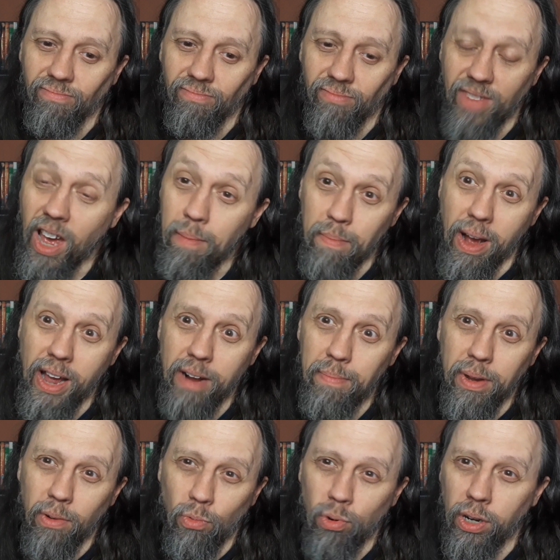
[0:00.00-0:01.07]
that might have
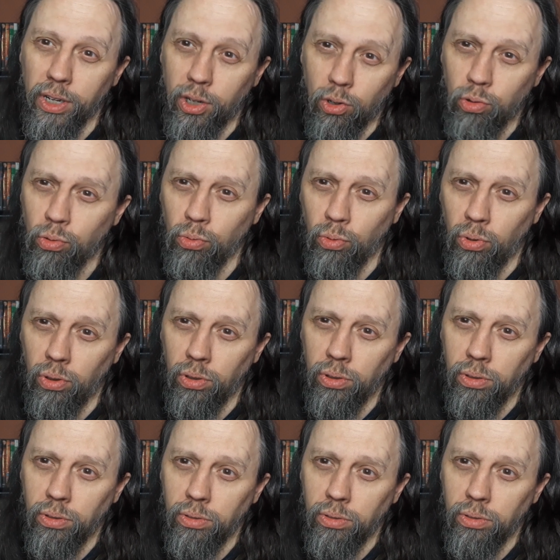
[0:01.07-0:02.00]
been really cool